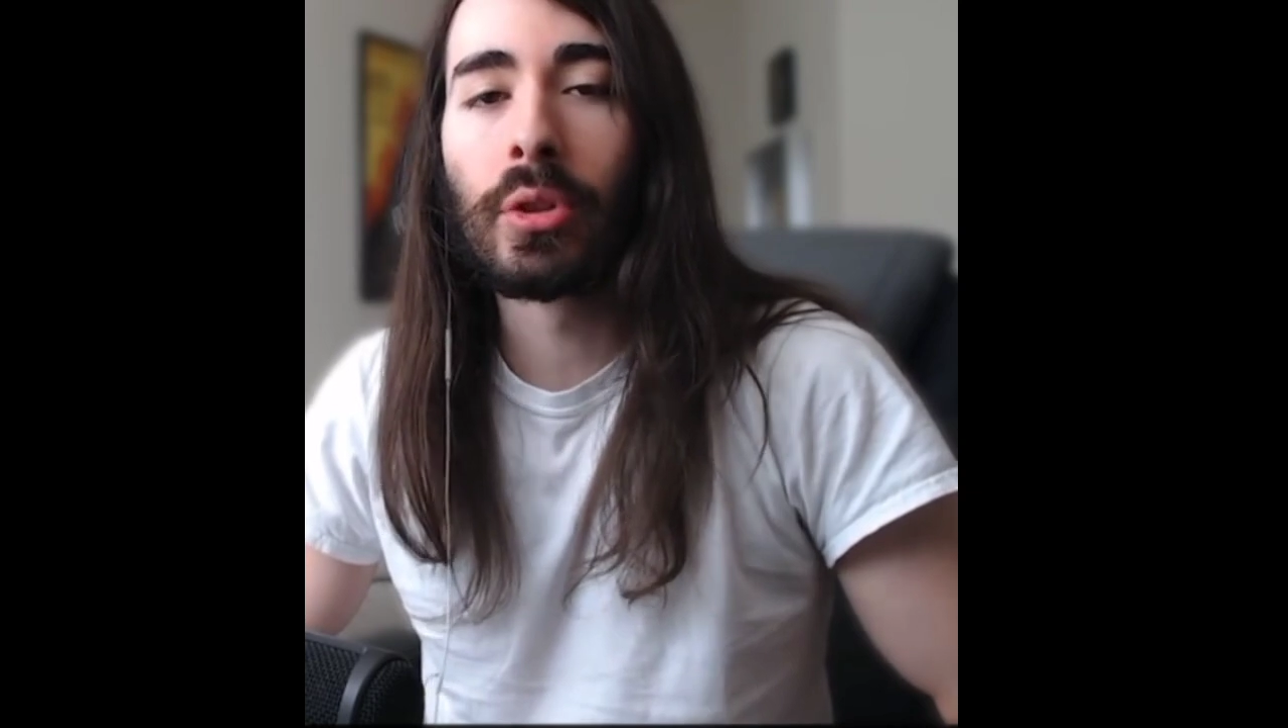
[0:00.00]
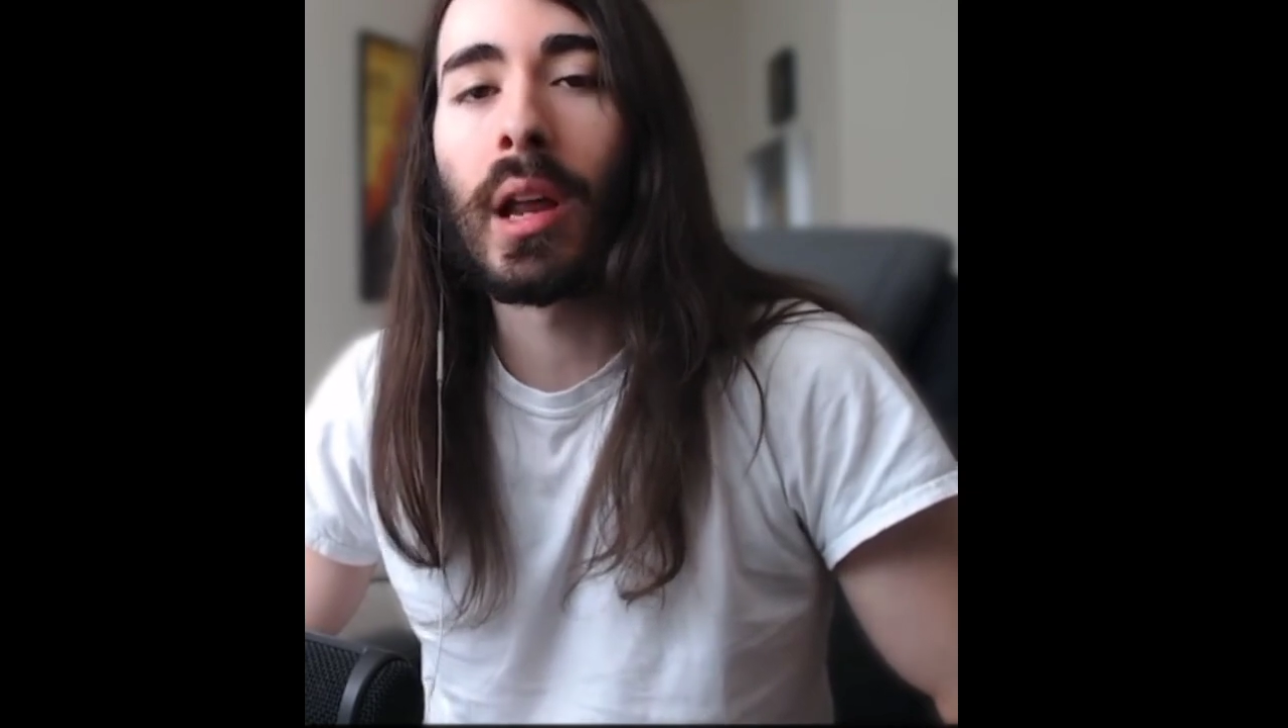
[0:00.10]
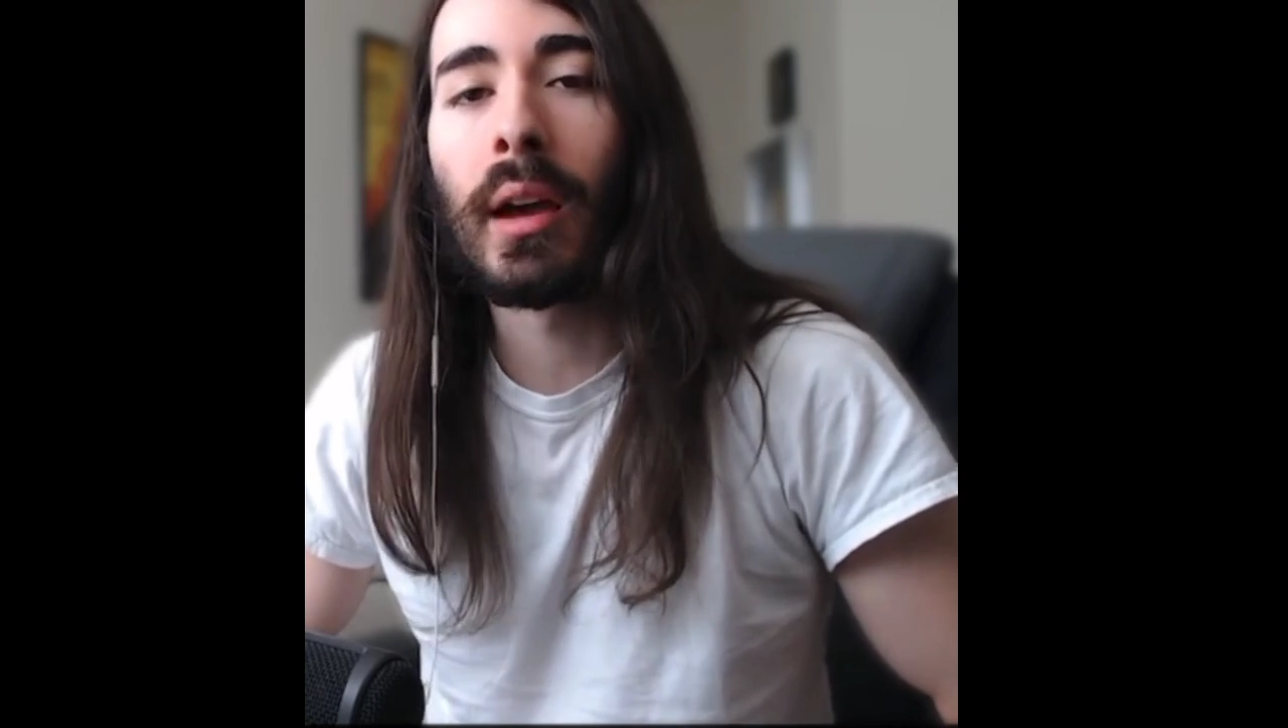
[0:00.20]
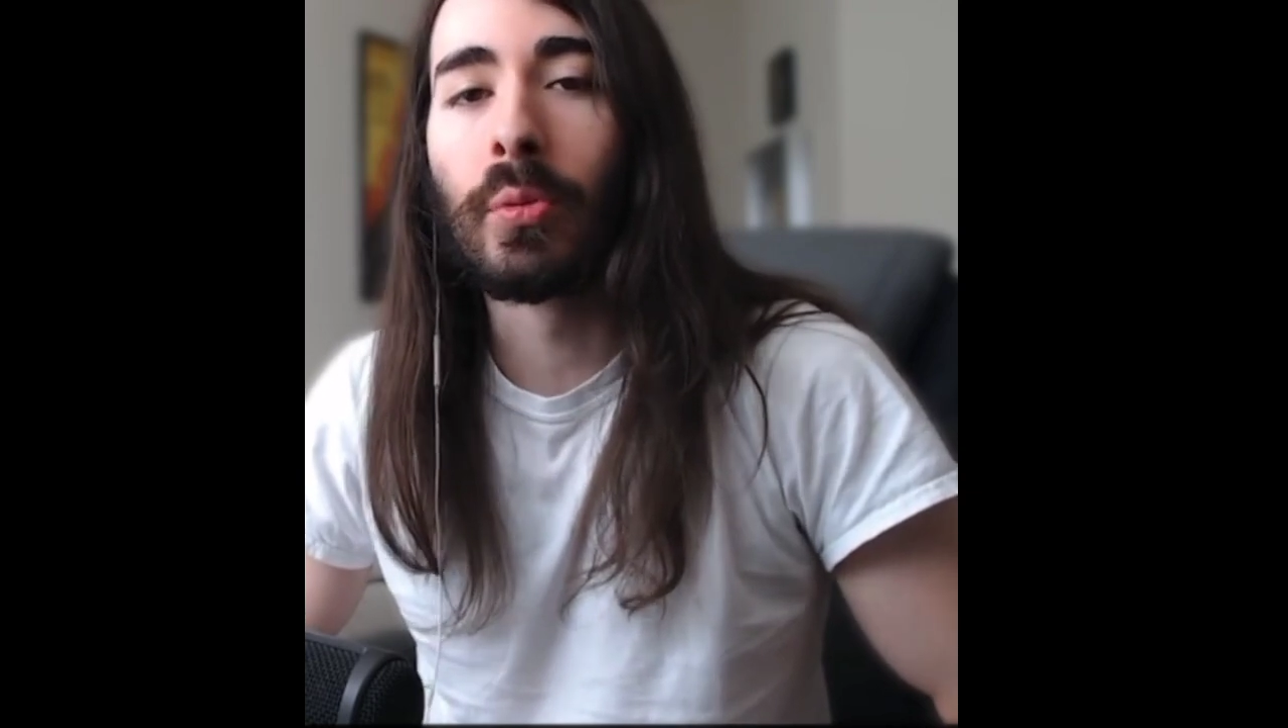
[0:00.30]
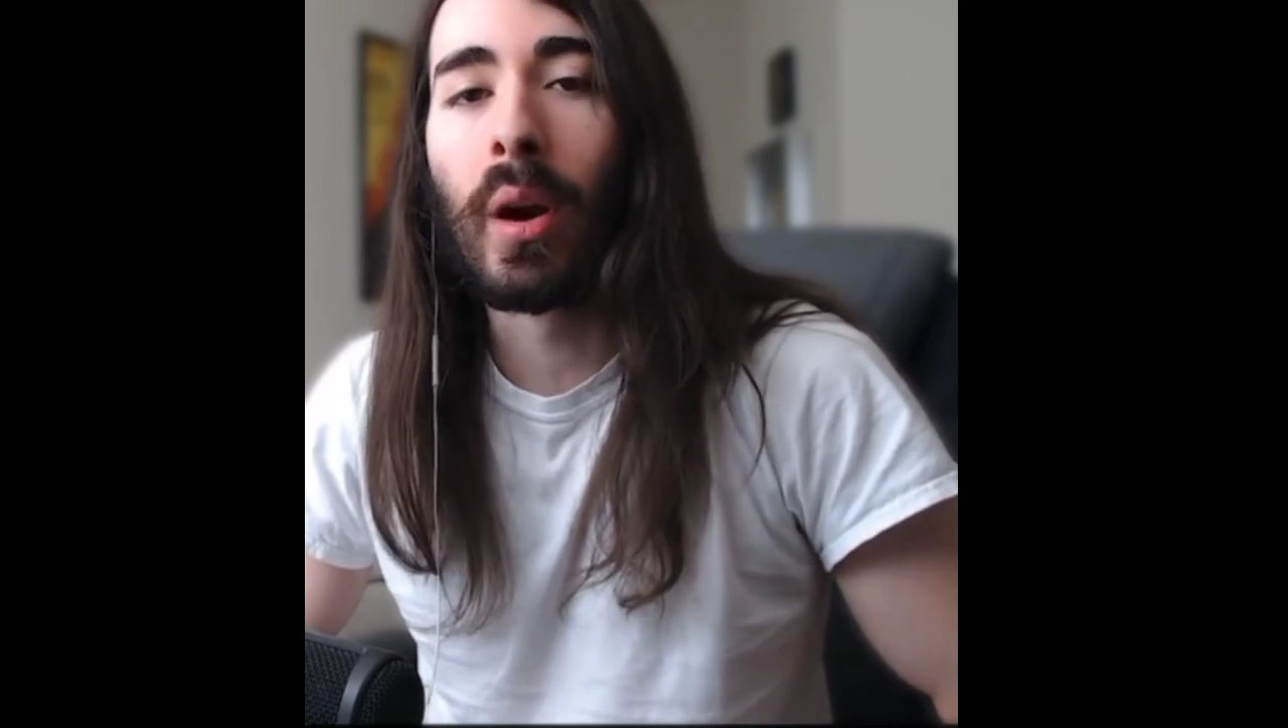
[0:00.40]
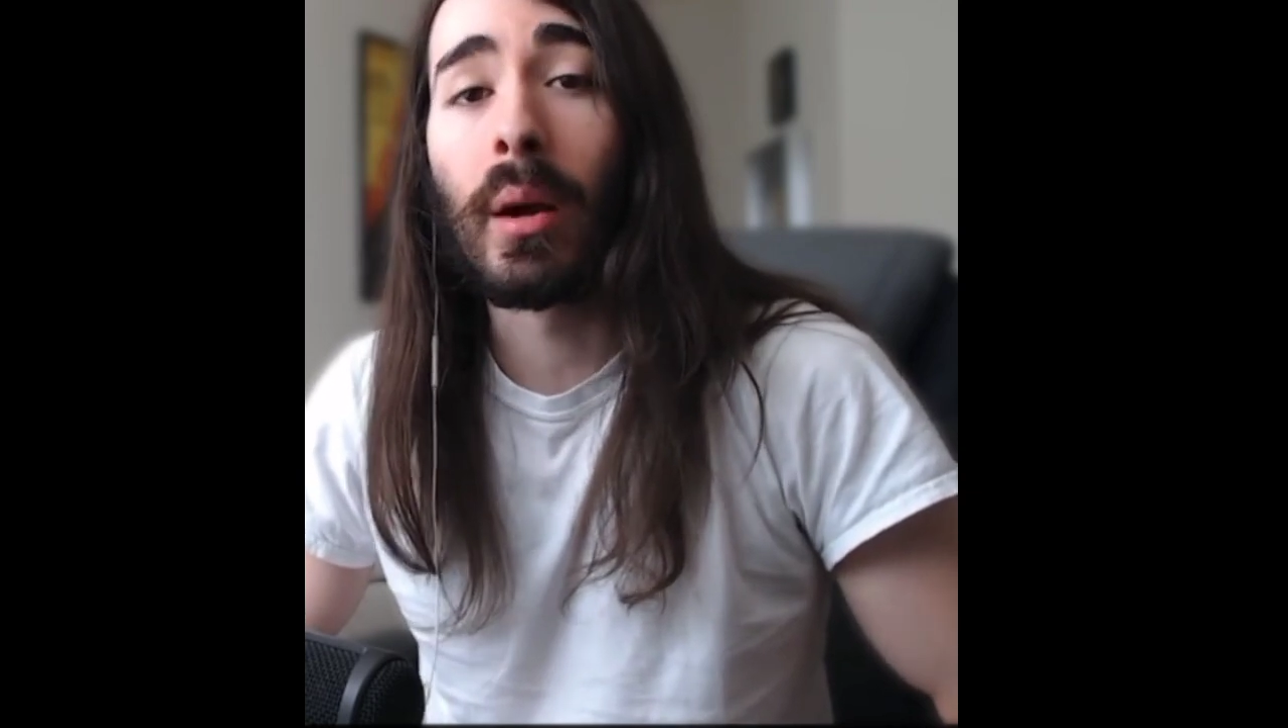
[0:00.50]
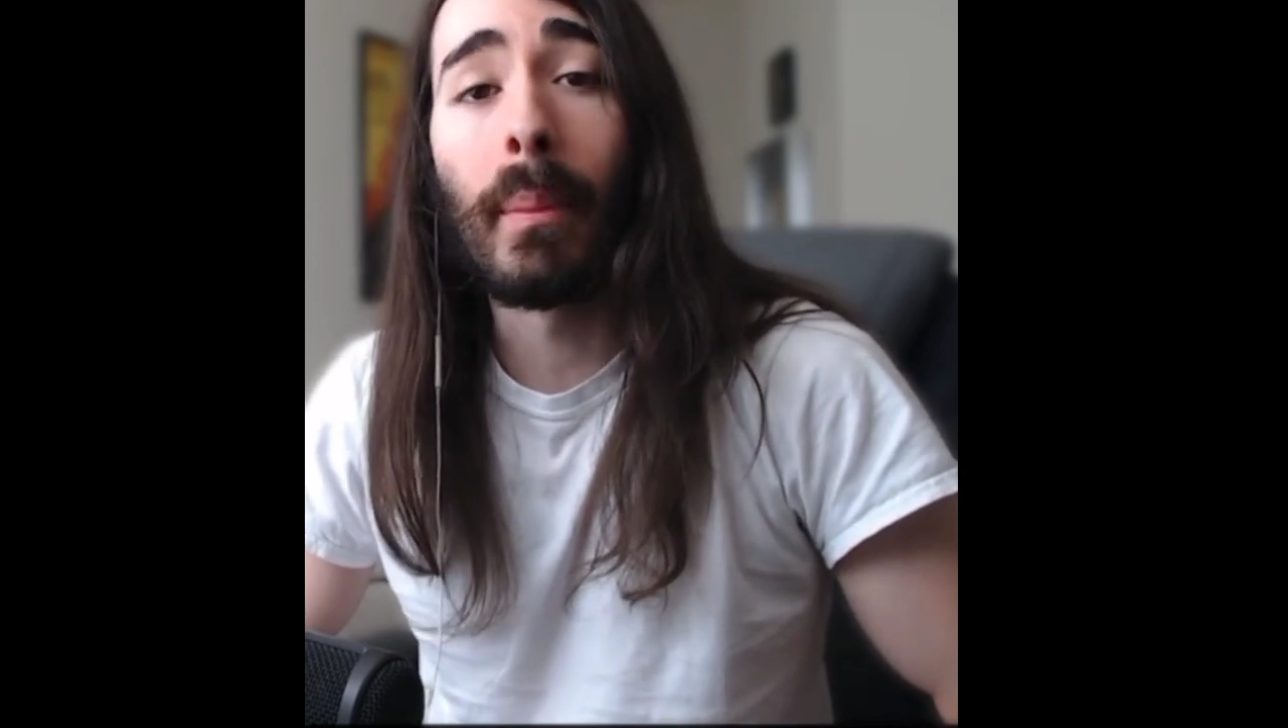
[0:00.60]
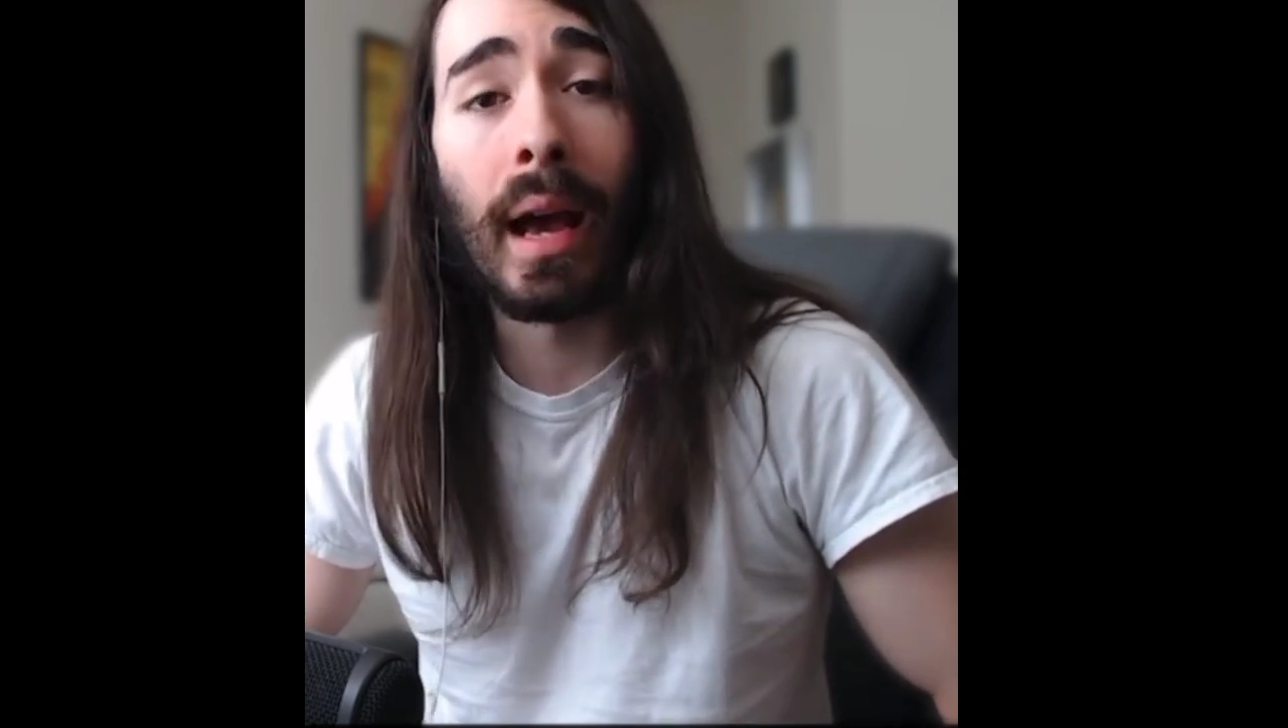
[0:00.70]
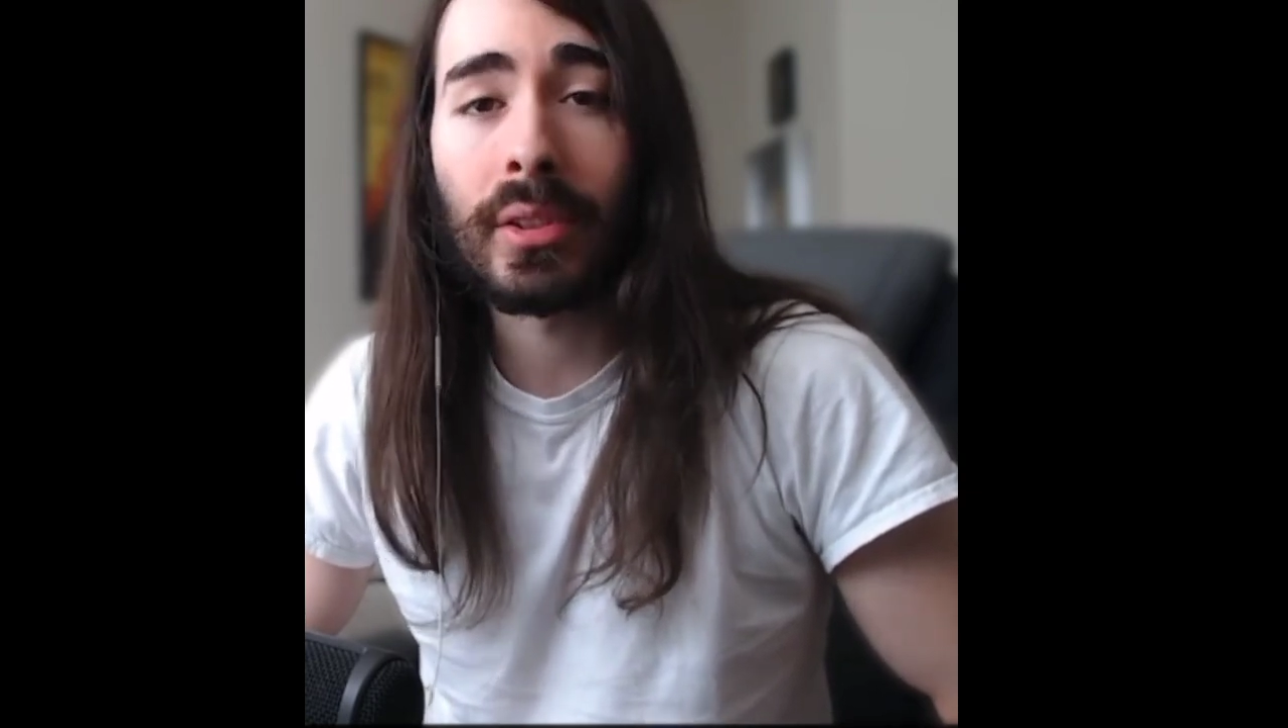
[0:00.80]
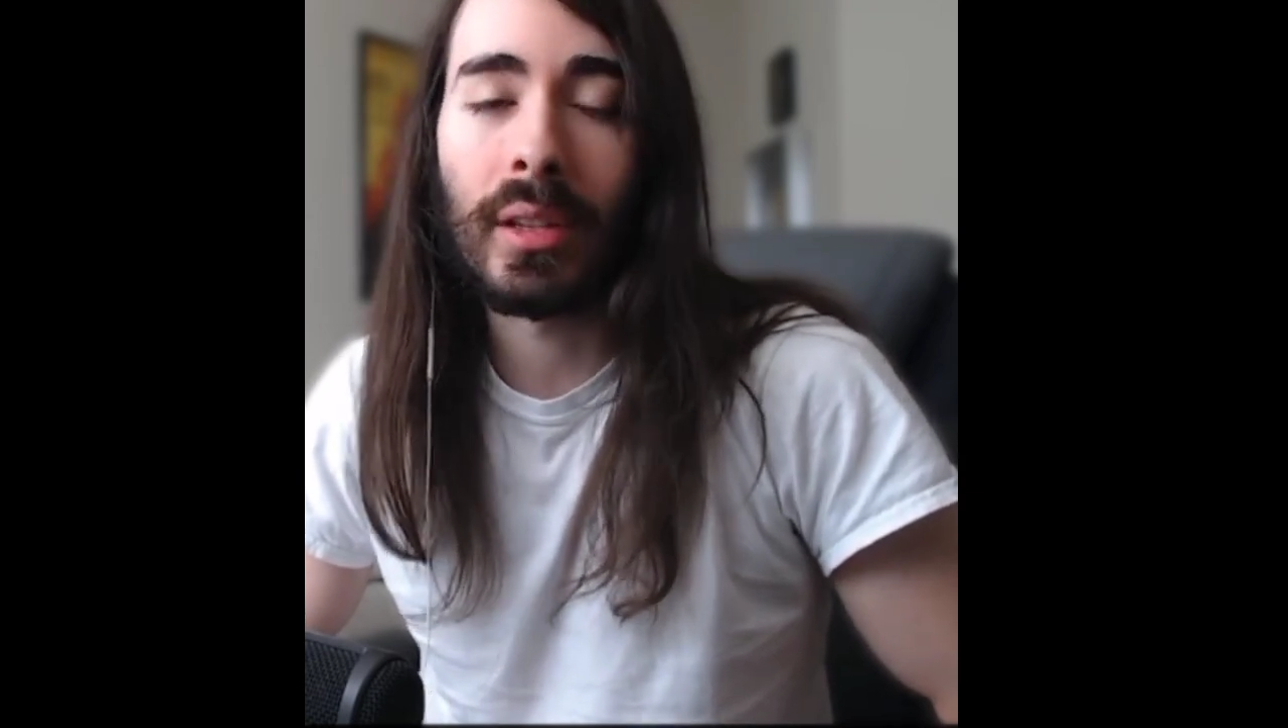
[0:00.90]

knives wearing a mask,